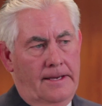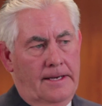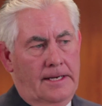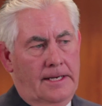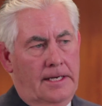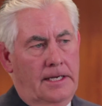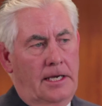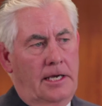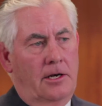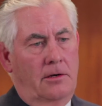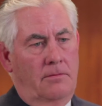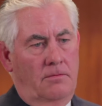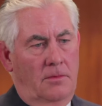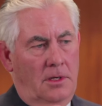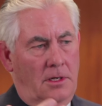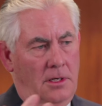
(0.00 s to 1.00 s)
Uh,
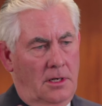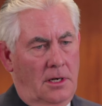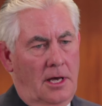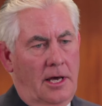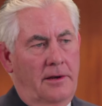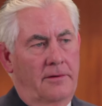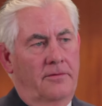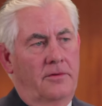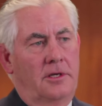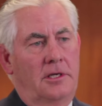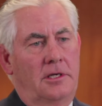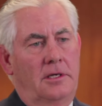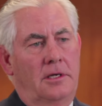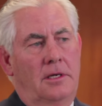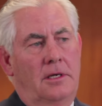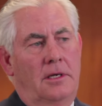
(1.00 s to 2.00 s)
and a lot of
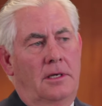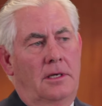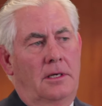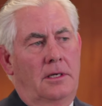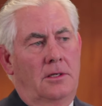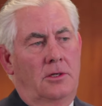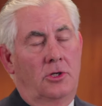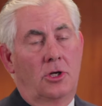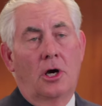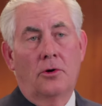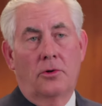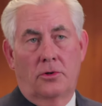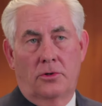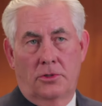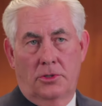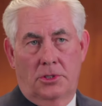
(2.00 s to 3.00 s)
the
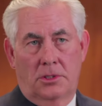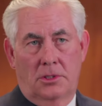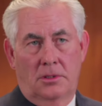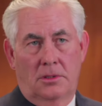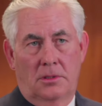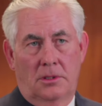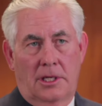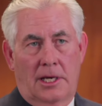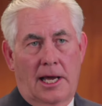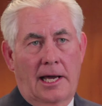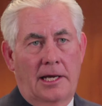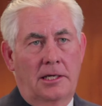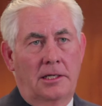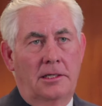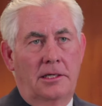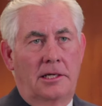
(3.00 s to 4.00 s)
donors that
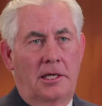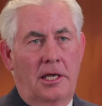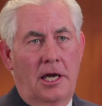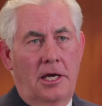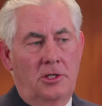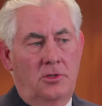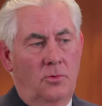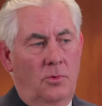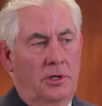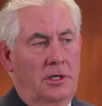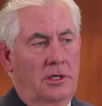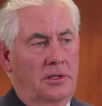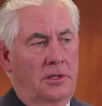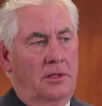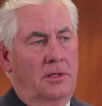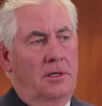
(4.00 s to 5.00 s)
I engage
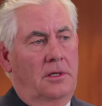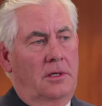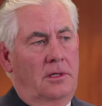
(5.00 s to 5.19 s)
with,